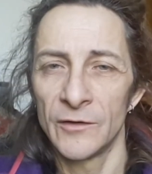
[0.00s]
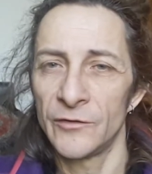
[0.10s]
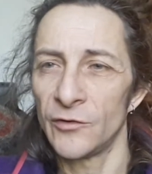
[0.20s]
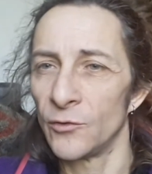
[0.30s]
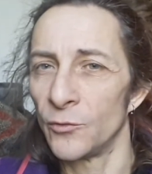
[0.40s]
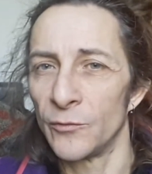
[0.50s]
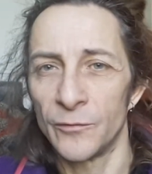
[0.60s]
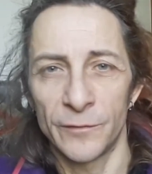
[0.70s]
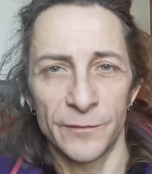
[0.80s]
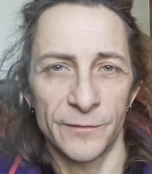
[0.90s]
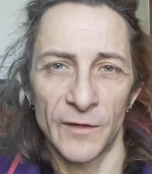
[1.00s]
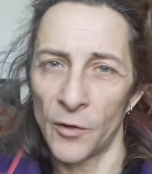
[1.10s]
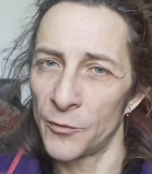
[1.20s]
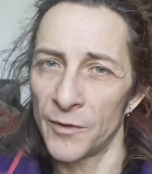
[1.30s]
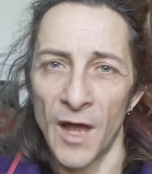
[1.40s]
to
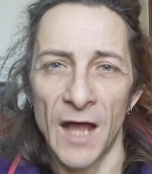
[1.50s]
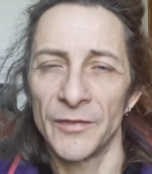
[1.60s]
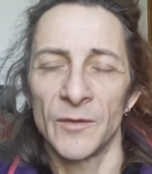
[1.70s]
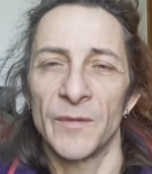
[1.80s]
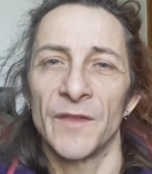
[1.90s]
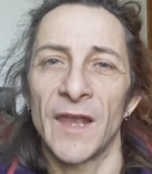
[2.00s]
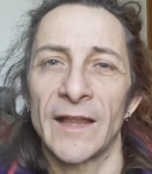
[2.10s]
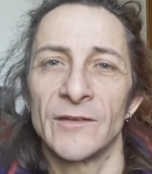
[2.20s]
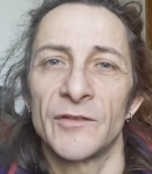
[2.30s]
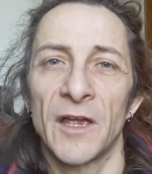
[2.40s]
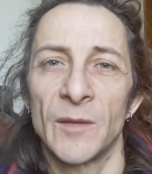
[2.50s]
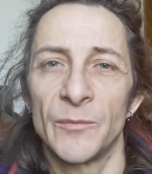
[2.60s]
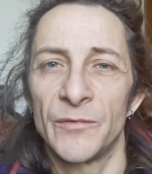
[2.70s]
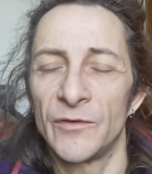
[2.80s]
go and hunt them in the landscape,